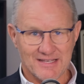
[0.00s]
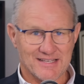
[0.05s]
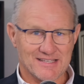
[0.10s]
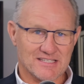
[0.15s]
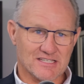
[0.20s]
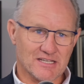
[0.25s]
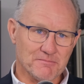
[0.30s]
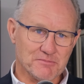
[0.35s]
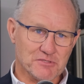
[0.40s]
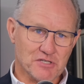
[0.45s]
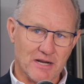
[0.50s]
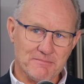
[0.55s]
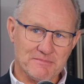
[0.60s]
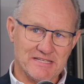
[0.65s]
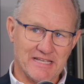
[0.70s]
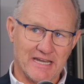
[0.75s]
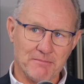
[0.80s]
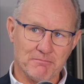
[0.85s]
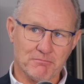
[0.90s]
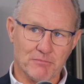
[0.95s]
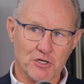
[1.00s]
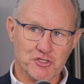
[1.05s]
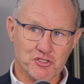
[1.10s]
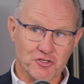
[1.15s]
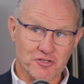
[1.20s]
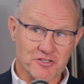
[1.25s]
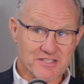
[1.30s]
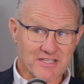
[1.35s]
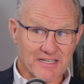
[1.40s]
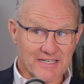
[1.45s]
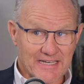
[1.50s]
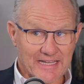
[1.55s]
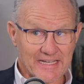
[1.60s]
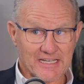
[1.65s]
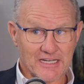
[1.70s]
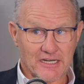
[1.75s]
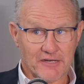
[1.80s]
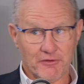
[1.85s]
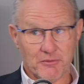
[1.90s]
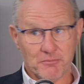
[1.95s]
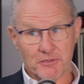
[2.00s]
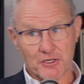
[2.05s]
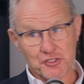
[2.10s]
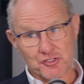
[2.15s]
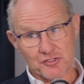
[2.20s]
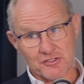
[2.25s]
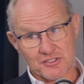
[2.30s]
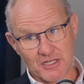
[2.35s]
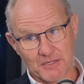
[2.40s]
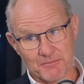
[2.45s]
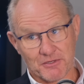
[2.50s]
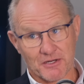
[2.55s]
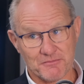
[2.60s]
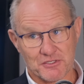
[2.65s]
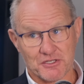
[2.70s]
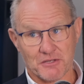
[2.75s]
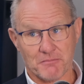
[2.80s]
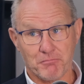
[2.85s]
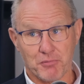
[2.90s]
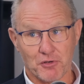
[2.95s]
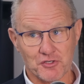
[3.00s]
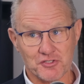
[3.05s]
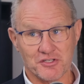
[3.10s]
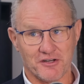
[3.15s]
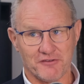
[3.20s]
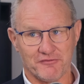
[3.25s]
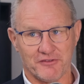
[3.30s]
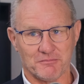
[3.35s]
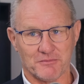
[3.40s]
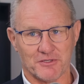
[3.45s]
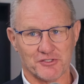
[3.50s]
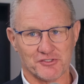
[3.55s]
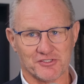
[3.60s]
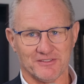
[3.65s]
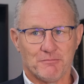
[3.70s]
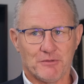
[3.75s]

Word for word: Sometimes that emotion is a negative emotion, sometimes a positive emotion.